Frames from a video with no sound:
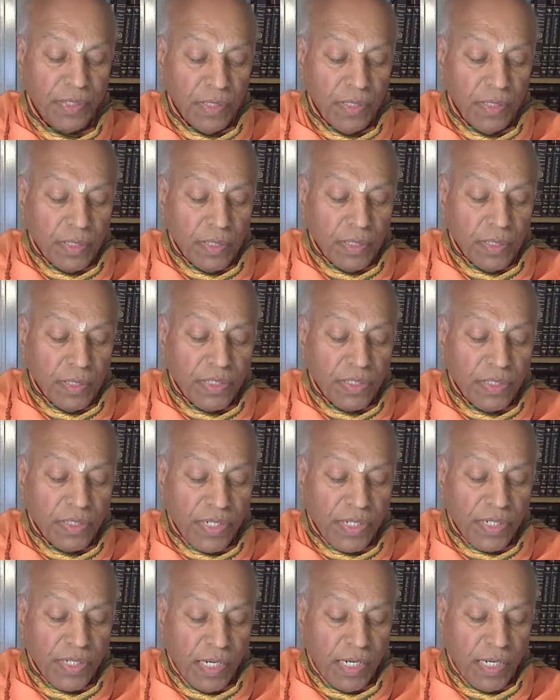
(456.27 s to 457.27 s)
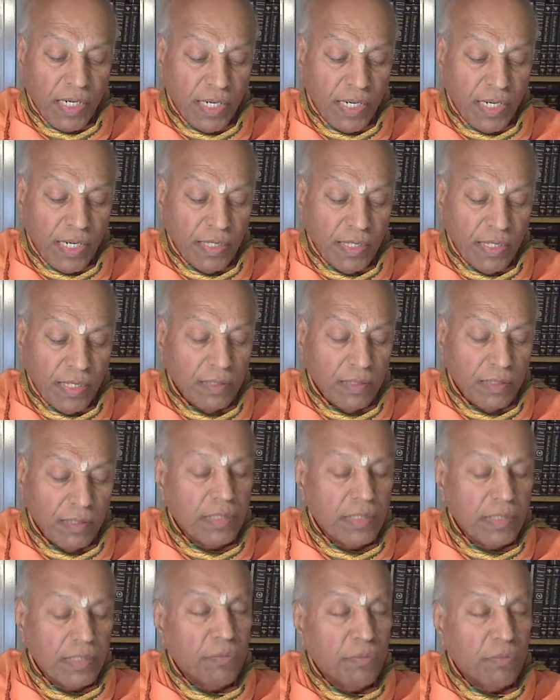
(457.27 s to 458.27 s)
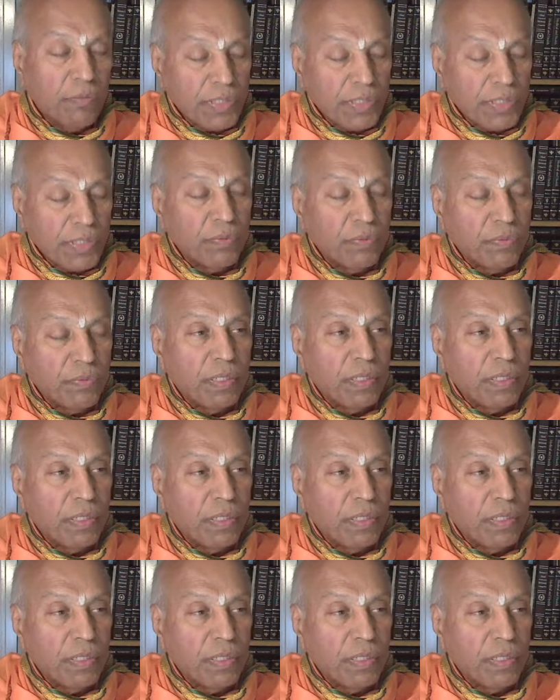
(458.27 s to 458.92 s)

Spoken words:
Srishtikanda is the first one,